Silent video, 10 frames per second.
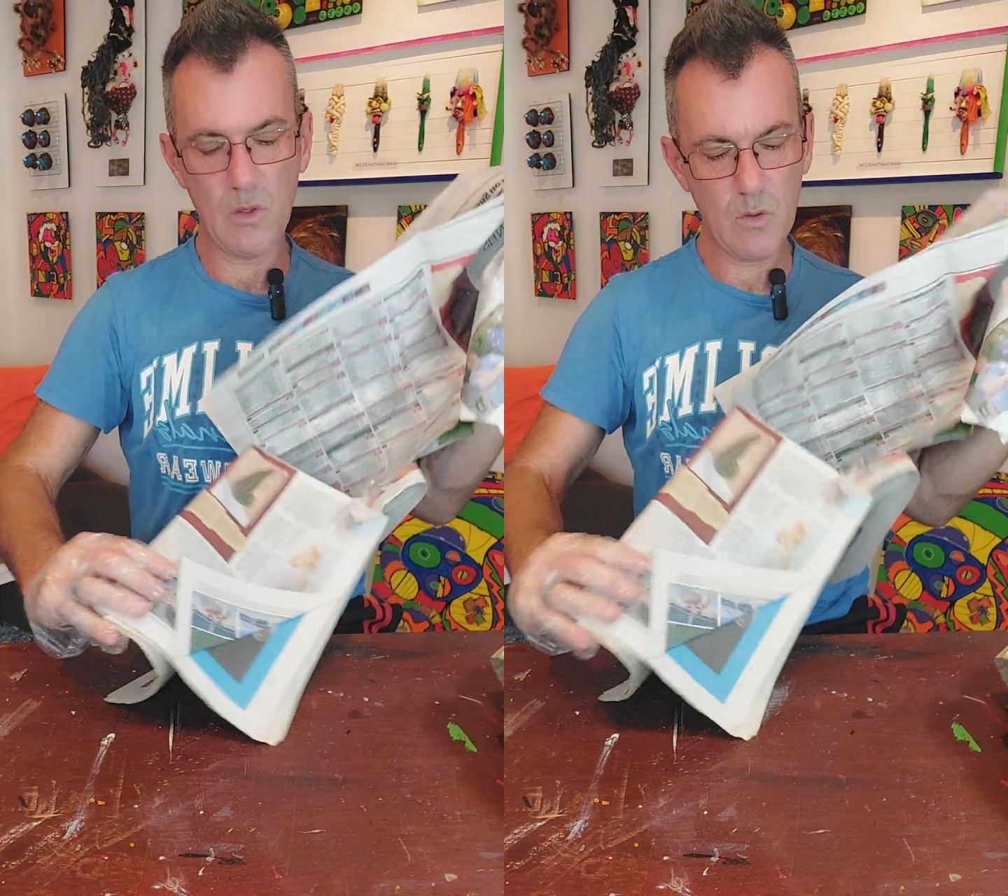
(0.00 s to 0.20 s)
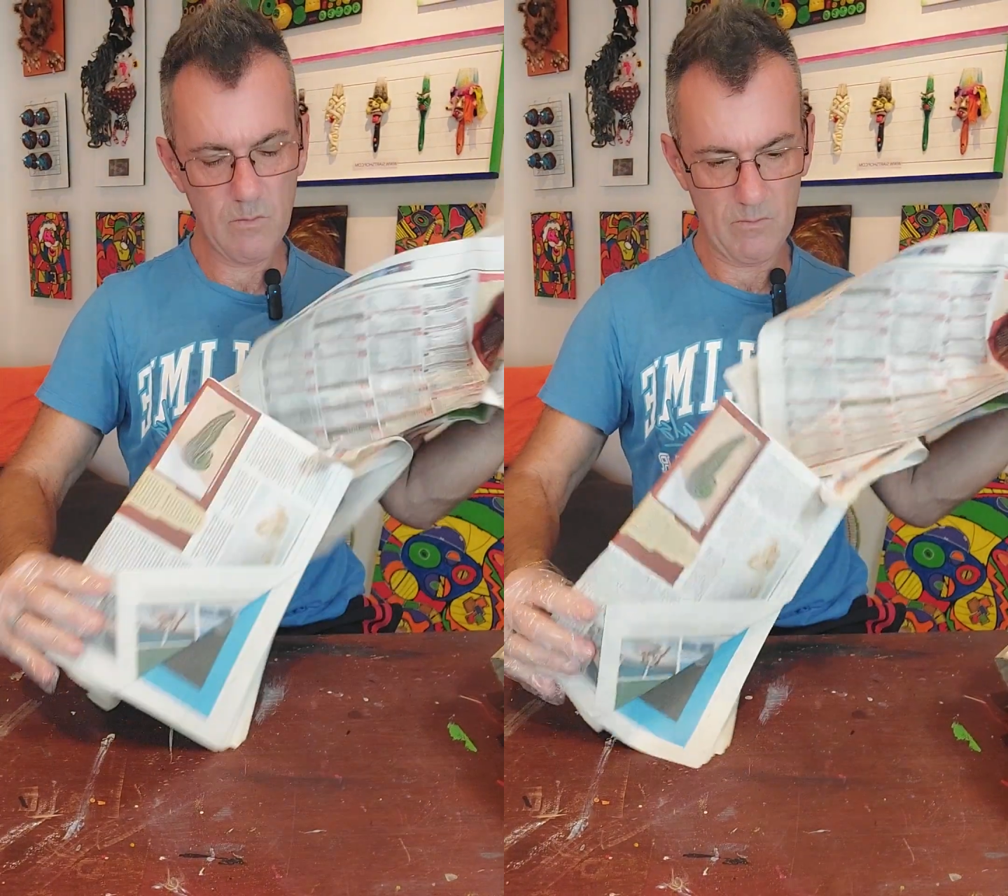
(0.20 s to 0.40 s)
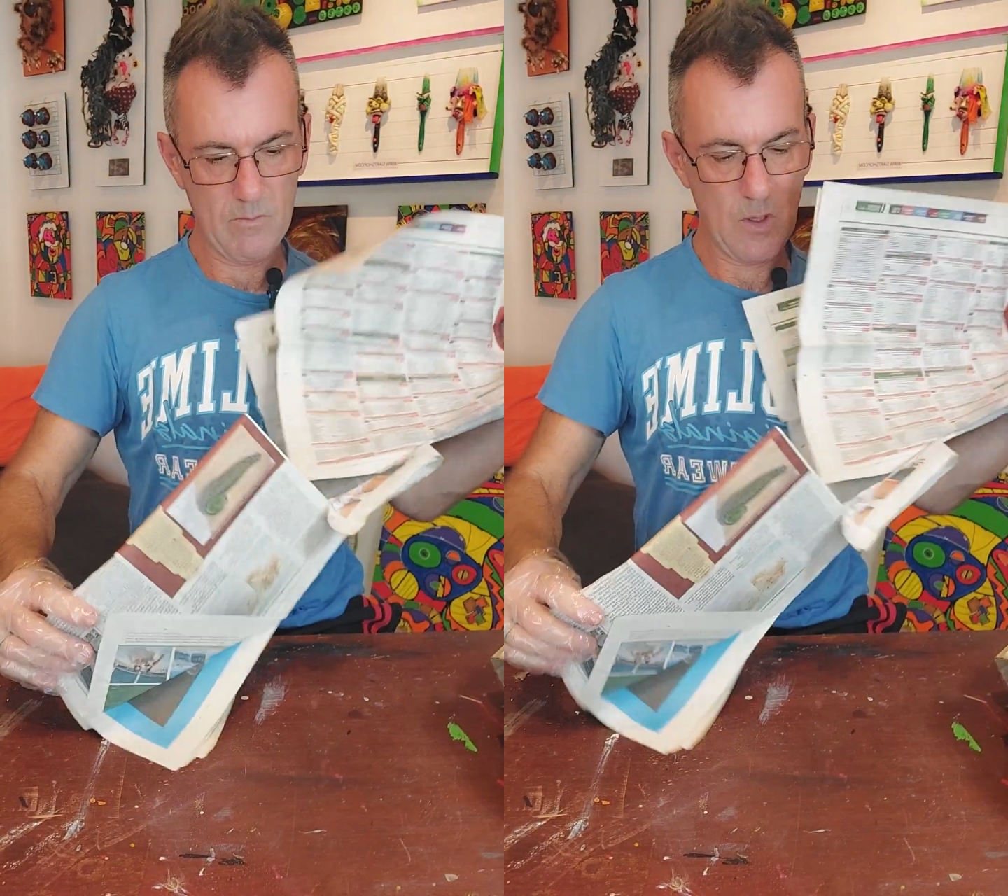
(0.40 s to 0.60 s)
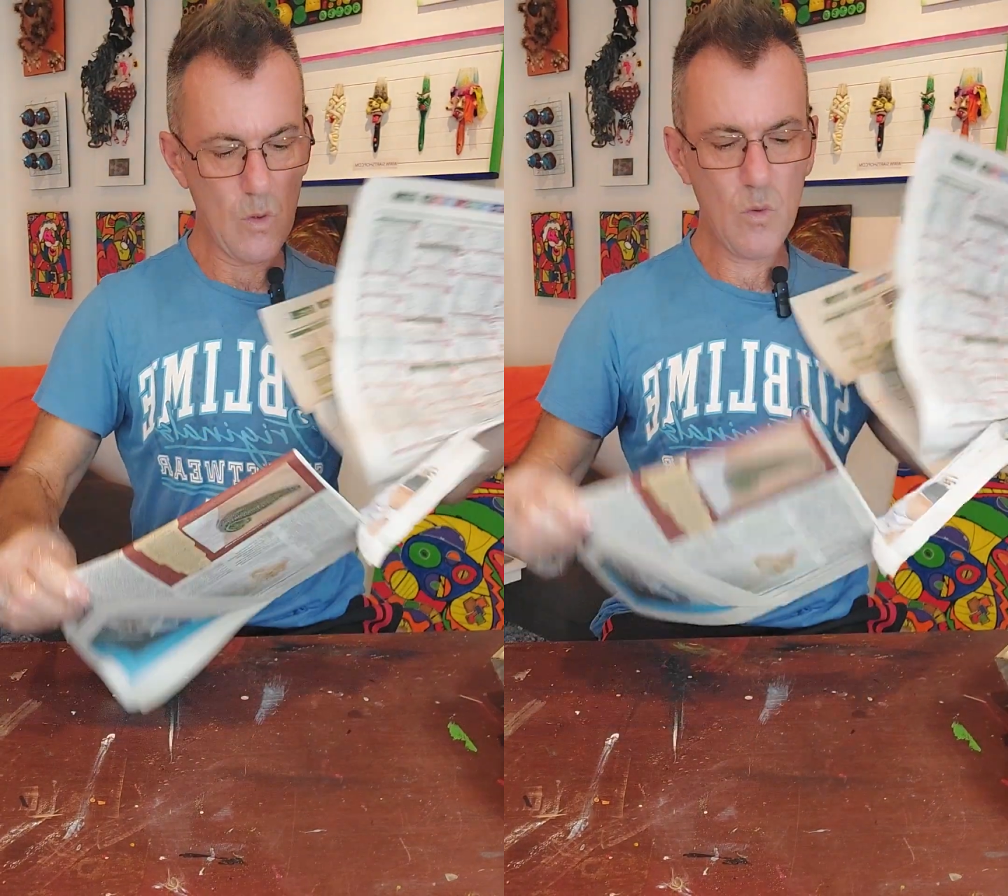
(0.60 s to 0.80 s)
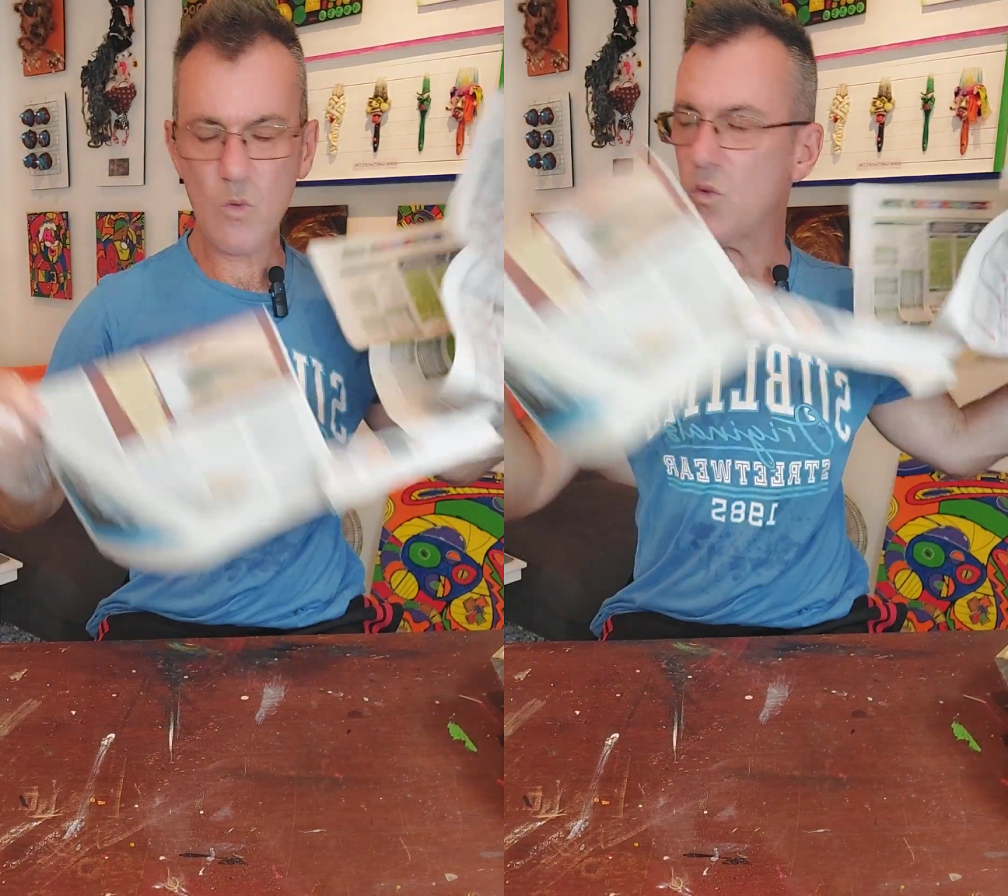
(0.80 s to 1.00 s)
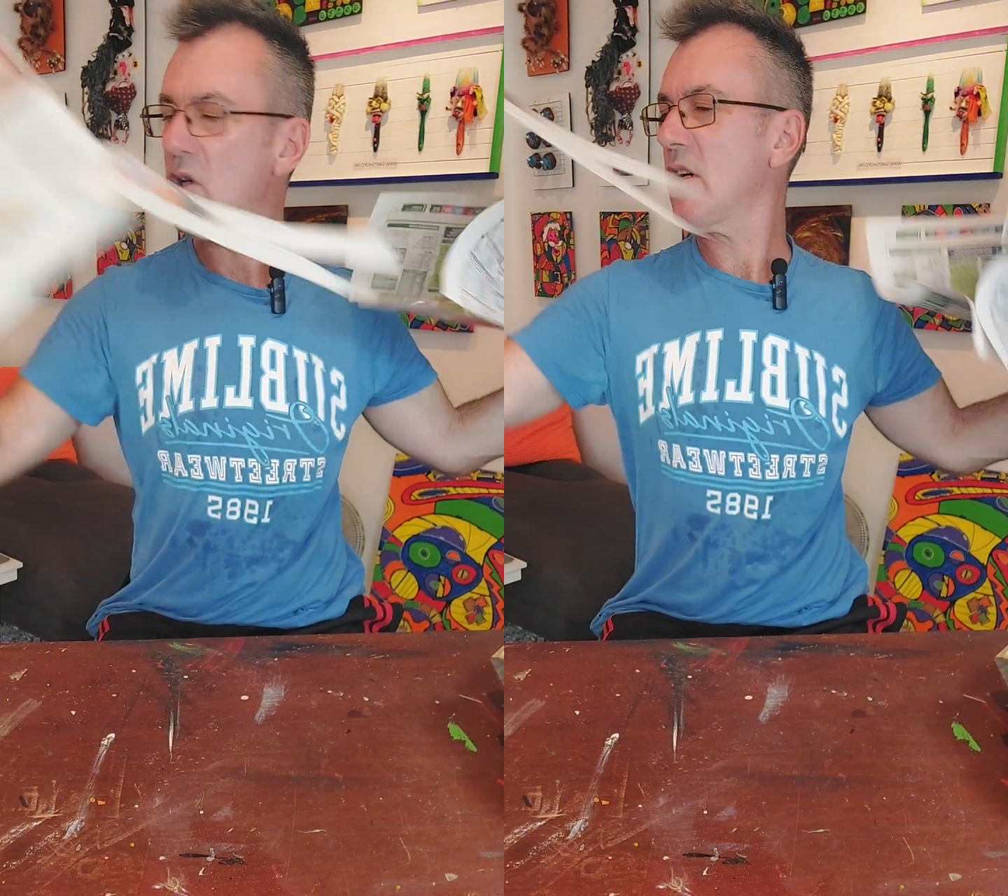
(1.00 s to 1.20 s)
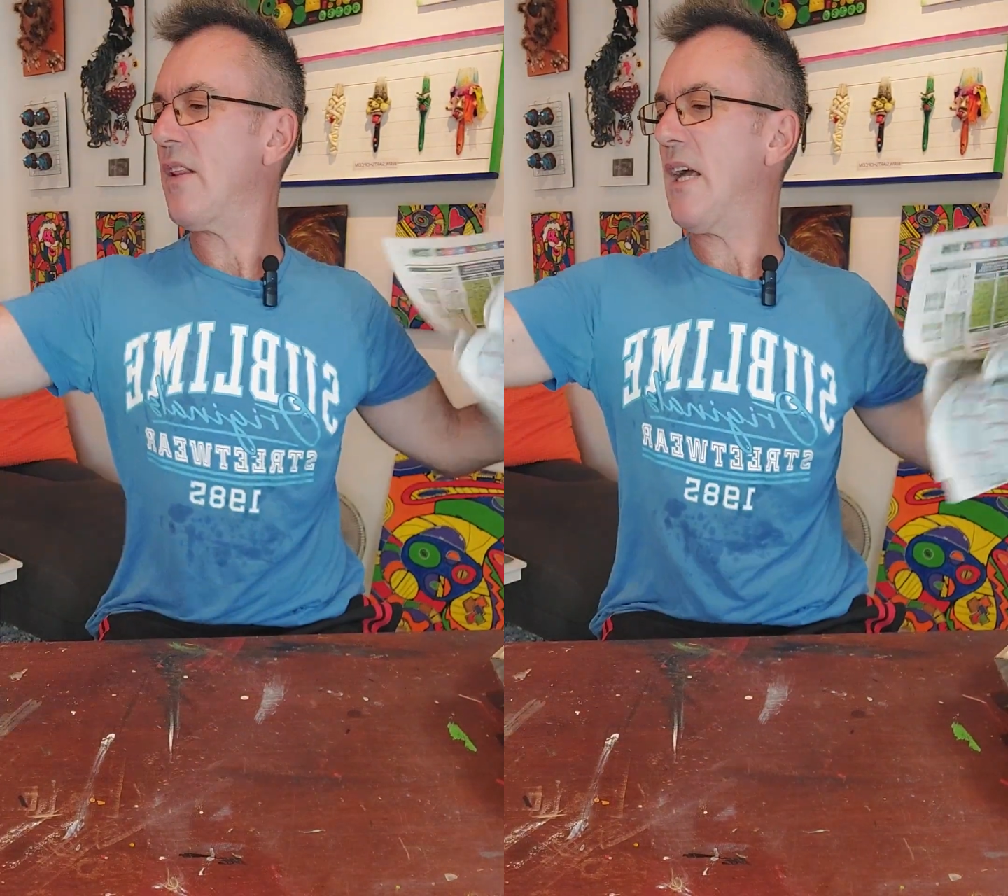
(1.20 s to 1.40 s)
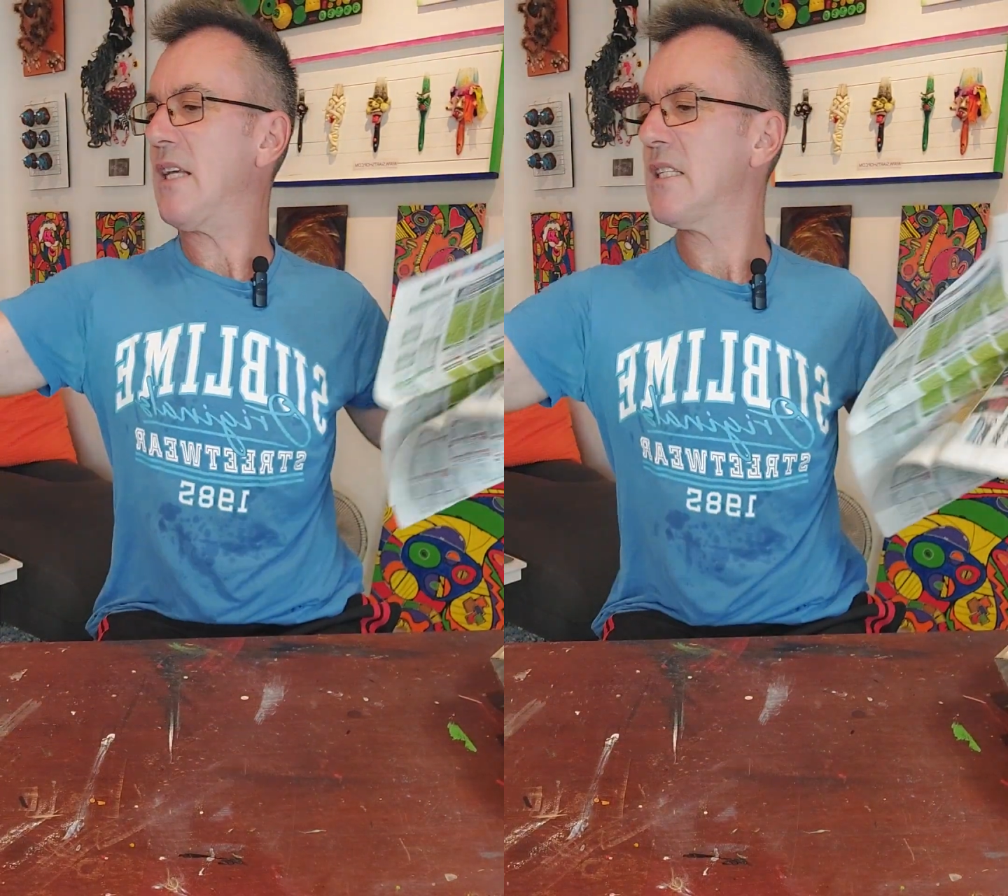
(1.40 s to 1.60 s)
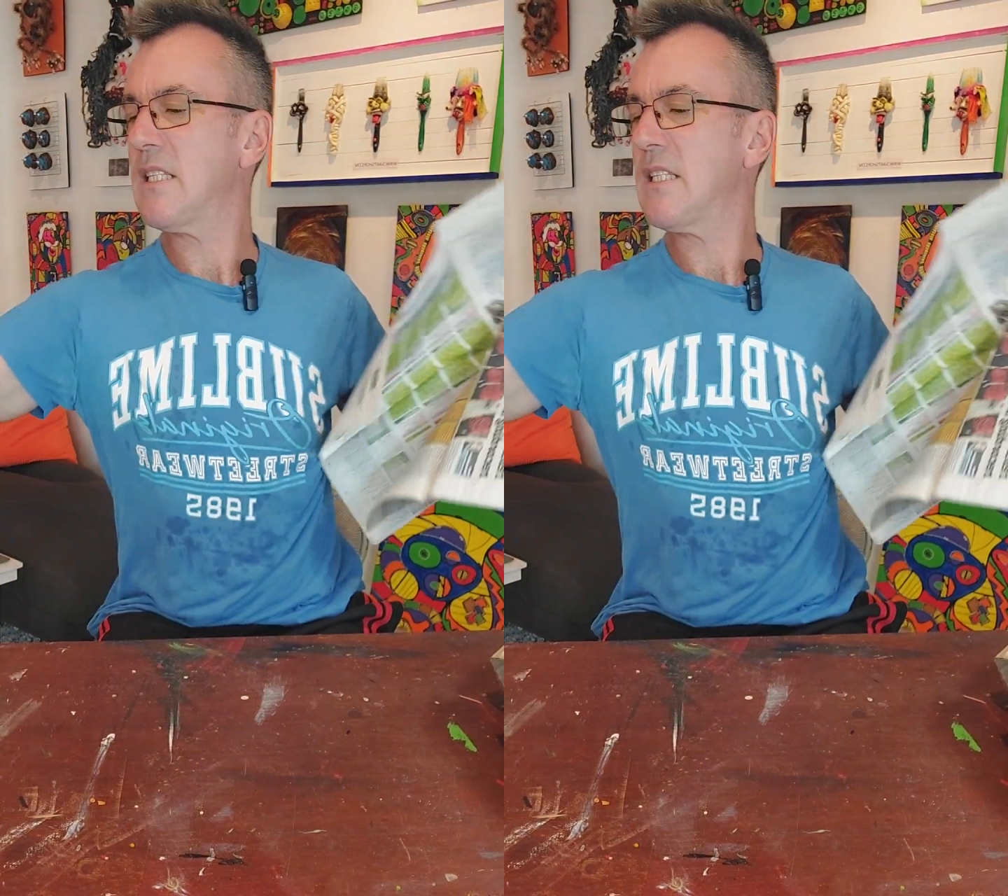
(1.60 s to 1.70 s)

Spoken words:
Ooh, look at that,